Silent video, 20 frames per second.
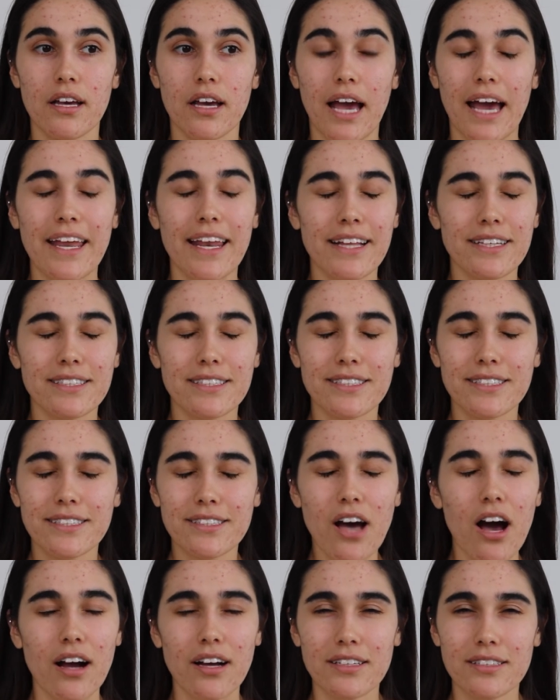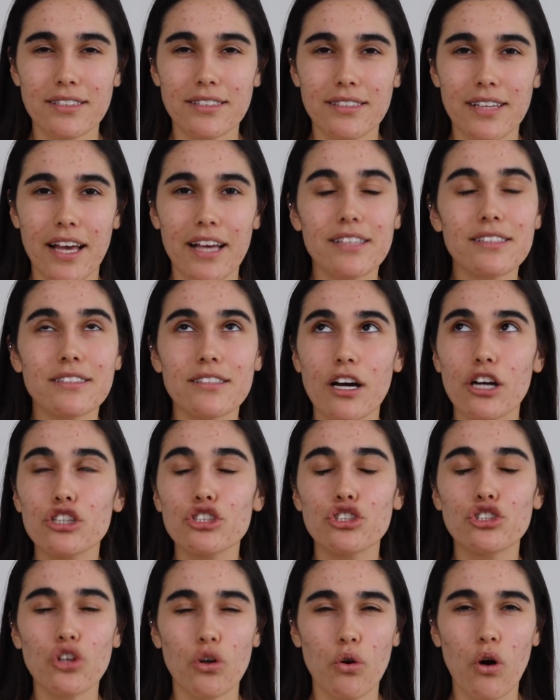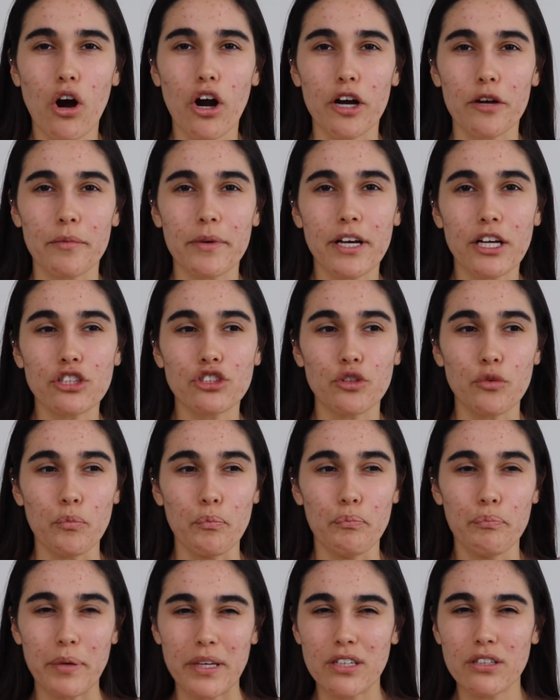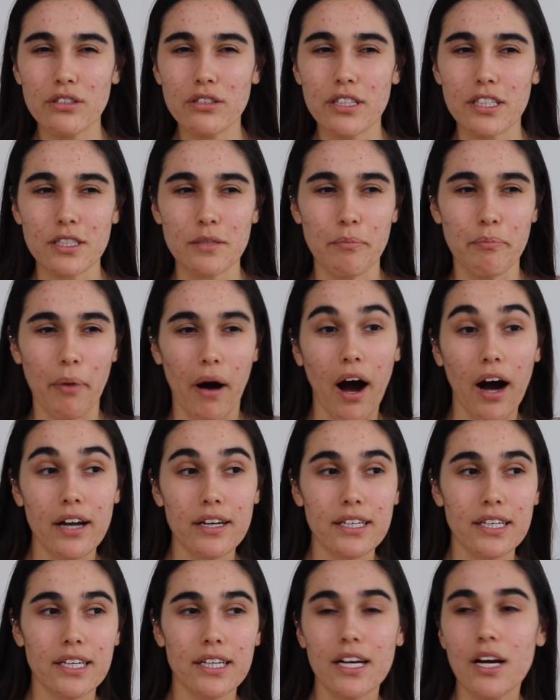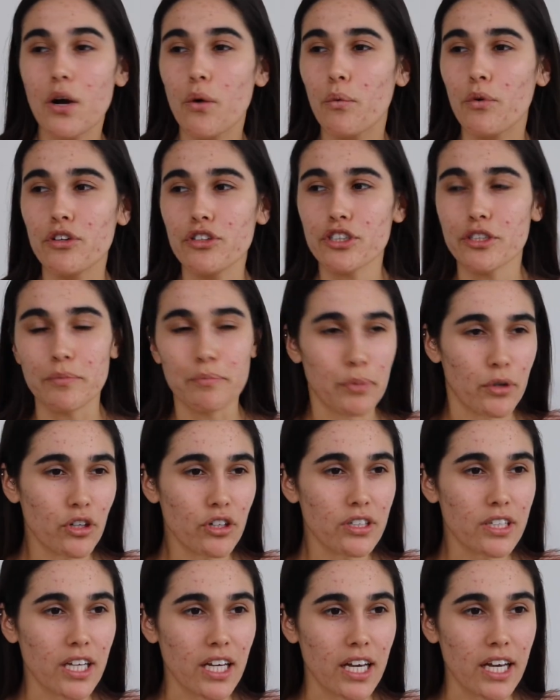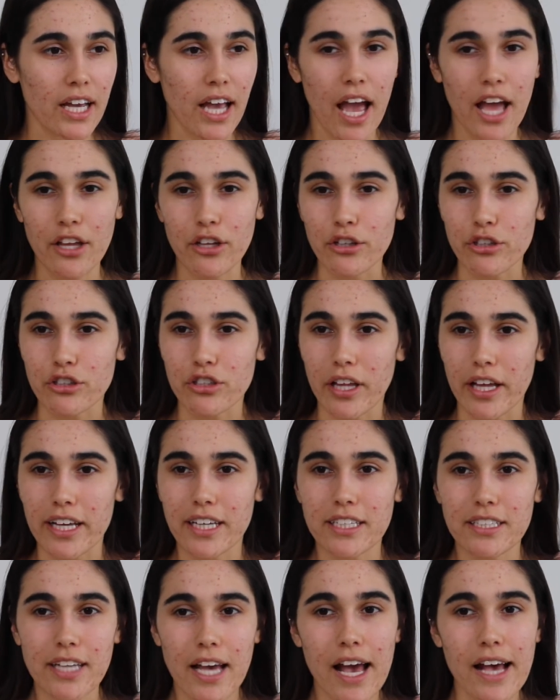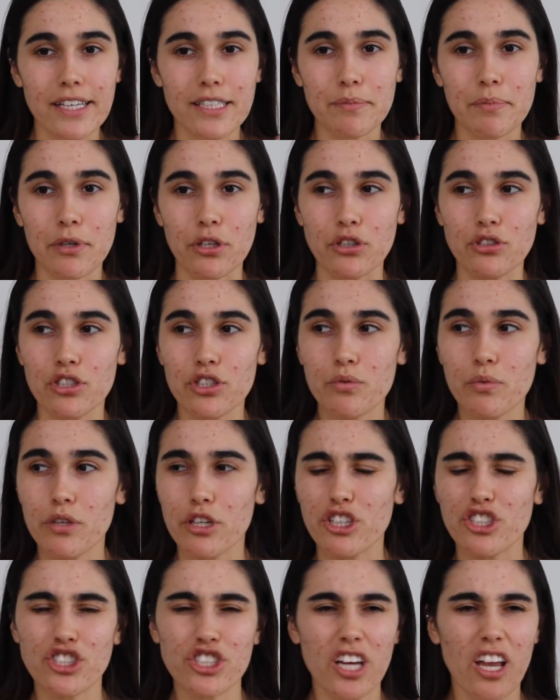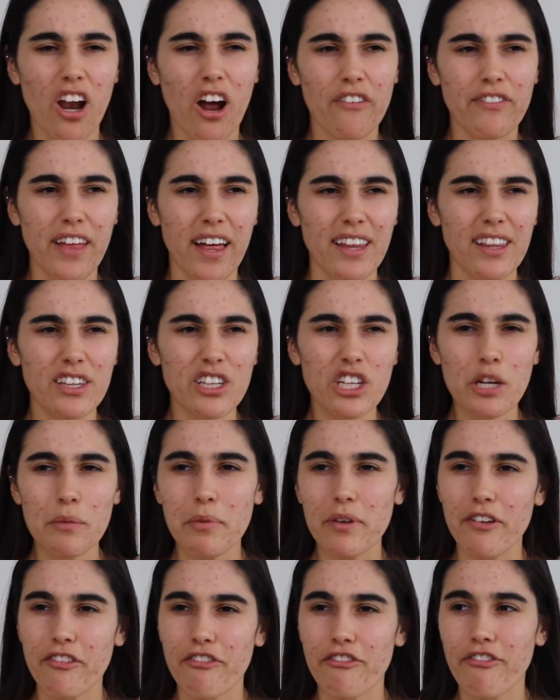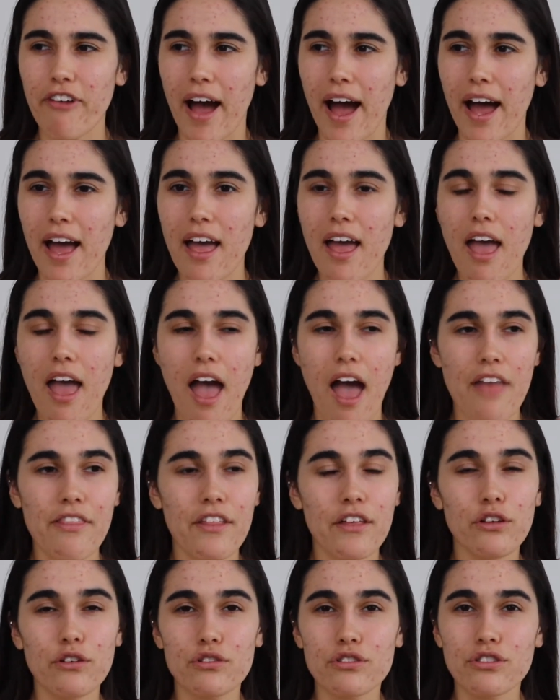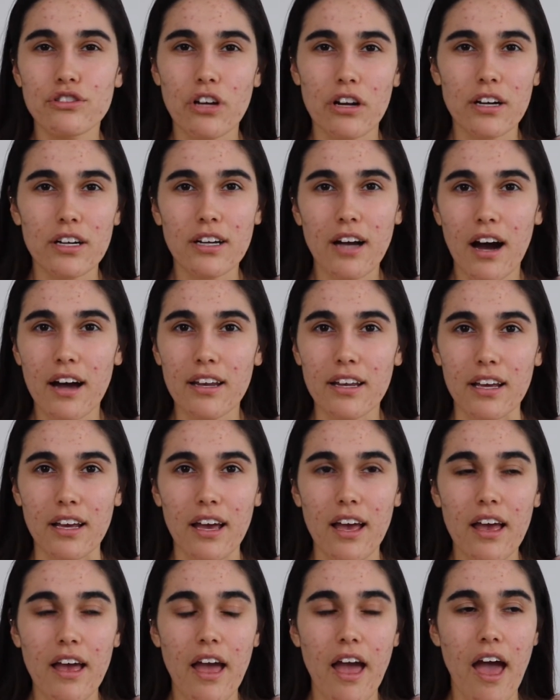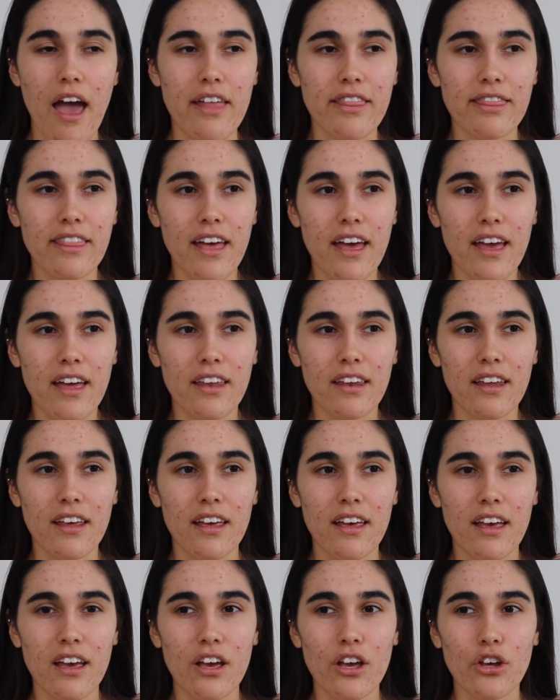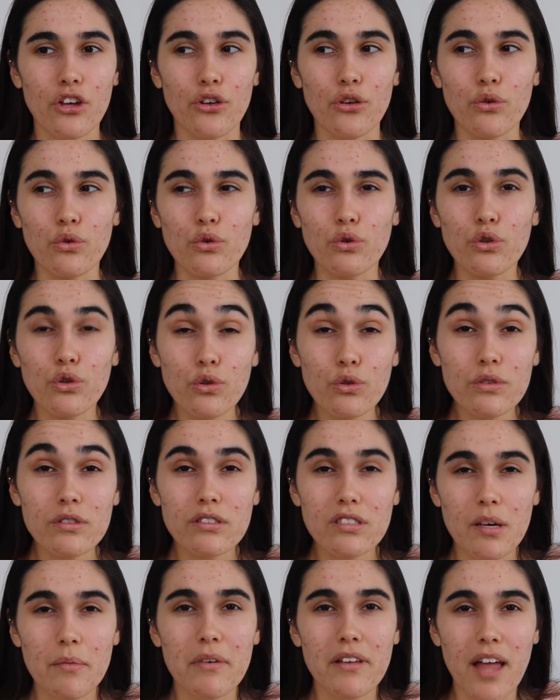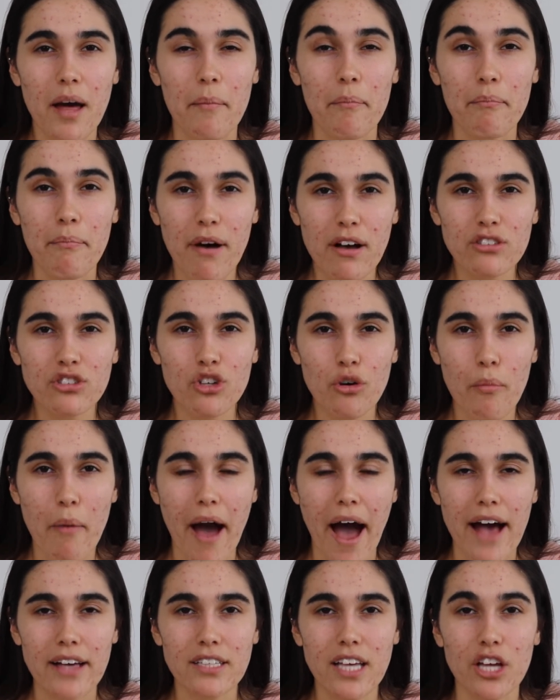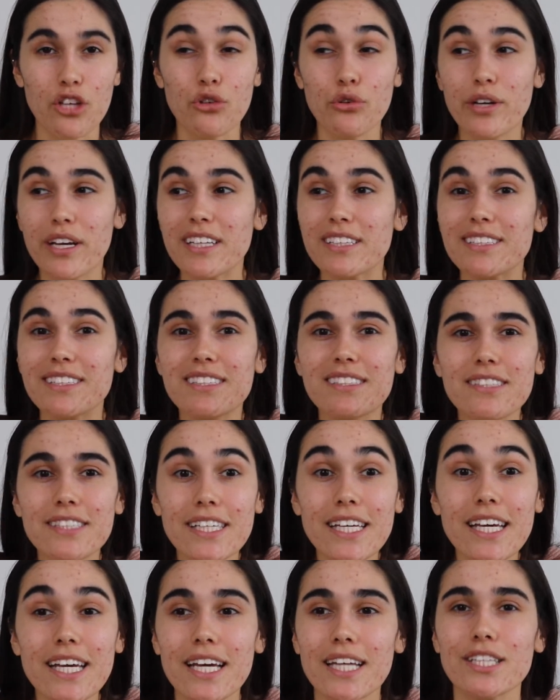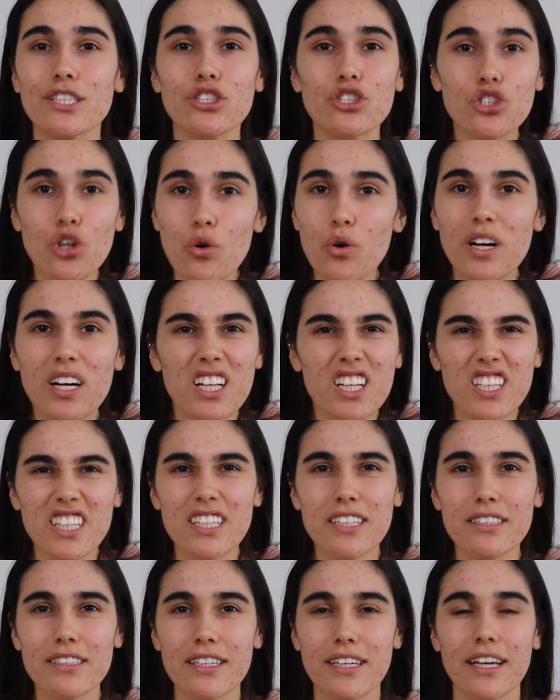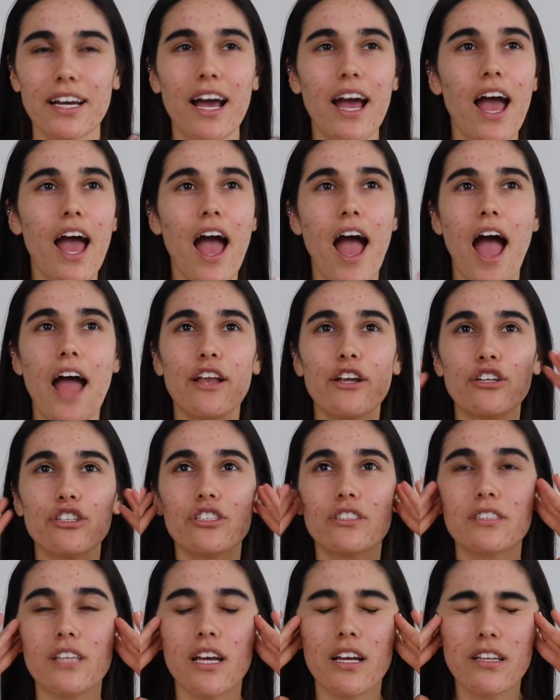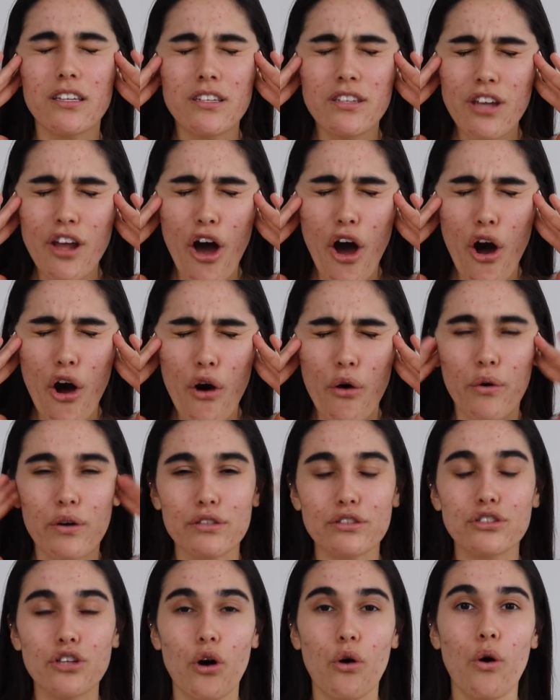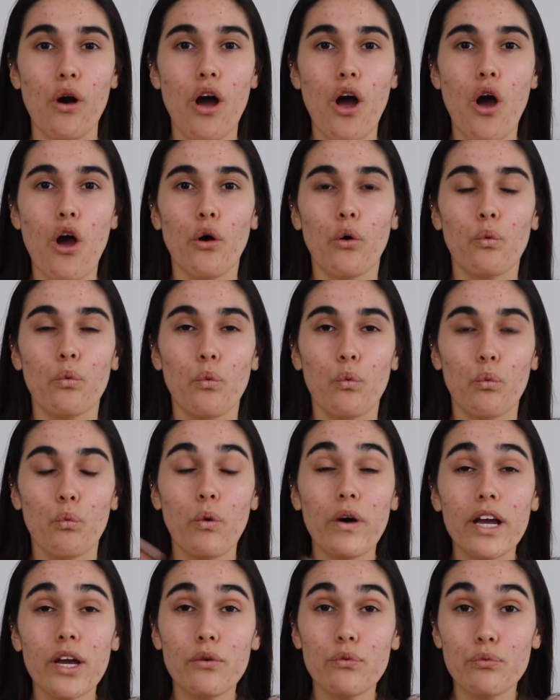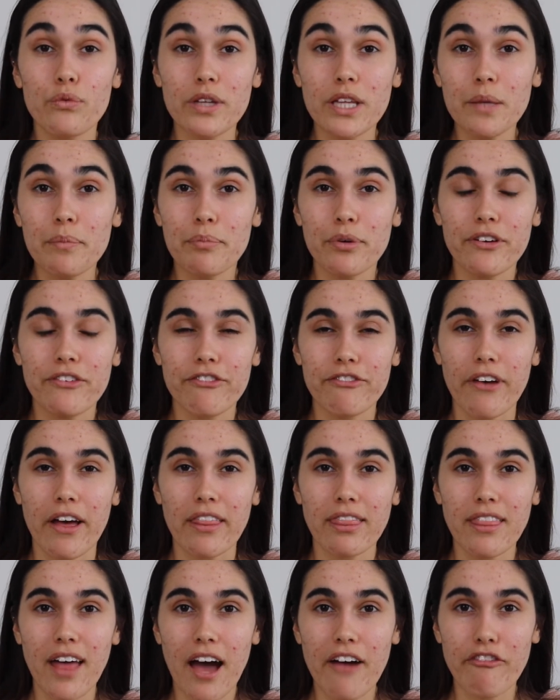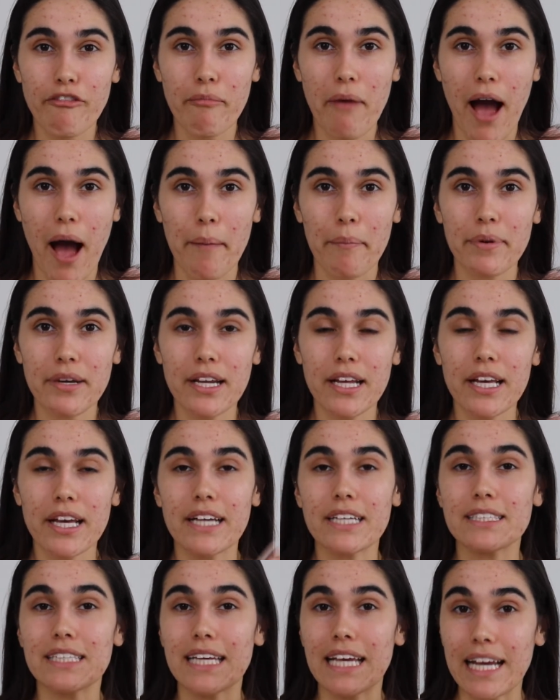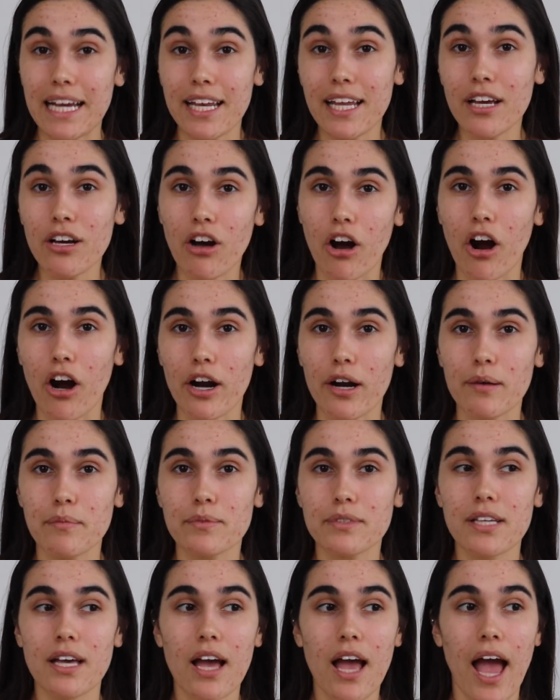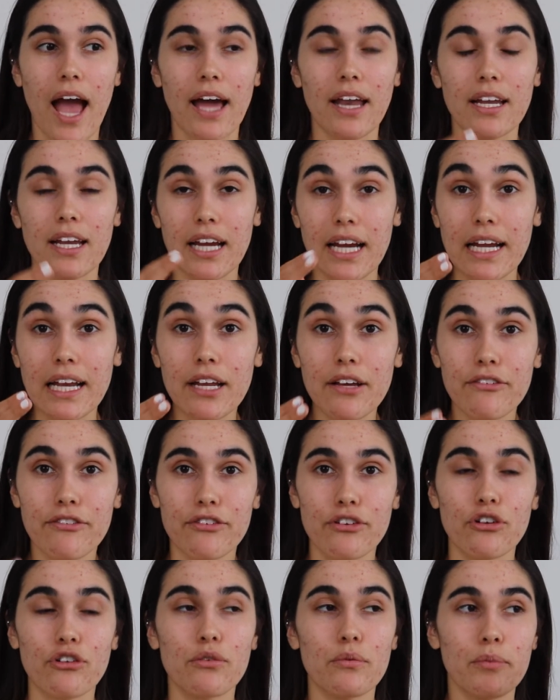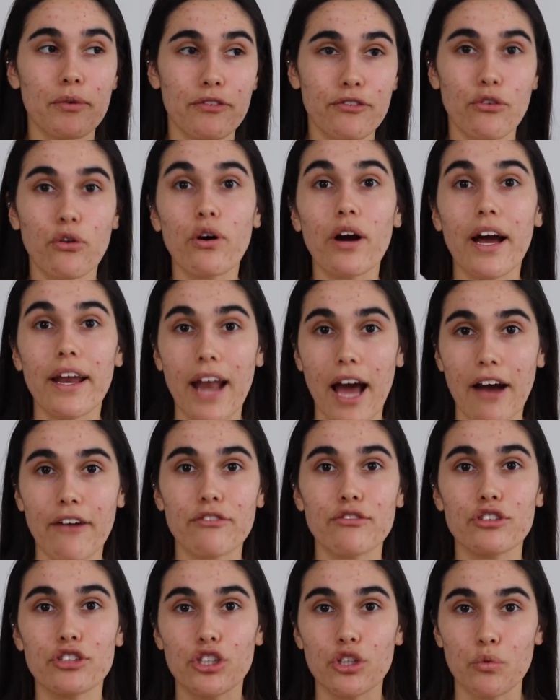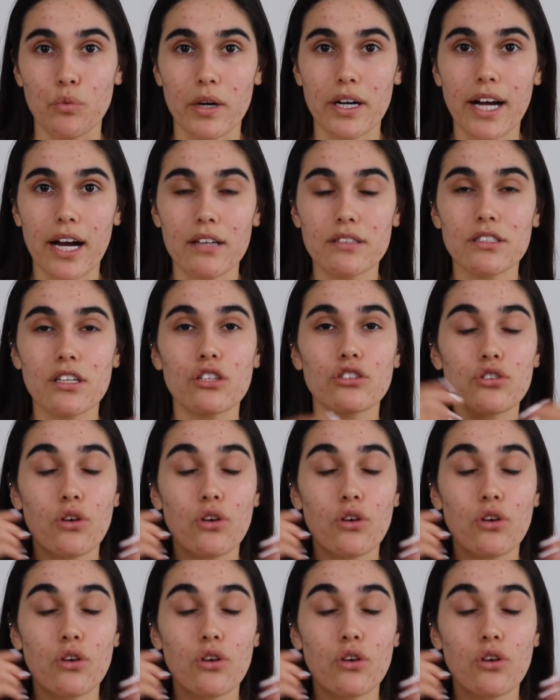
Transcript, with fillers: And it sucks. It sucks so hard, because you build this body when you're bulking and you're like, yes, but you just wanna shed off that little bit of fat, and then you start cutting, and then you lose some of that muscle mass and you can see it so clearly, and you're just like, no. So What can really prevent that from happening is eating carbs and eating food before and after your workouts.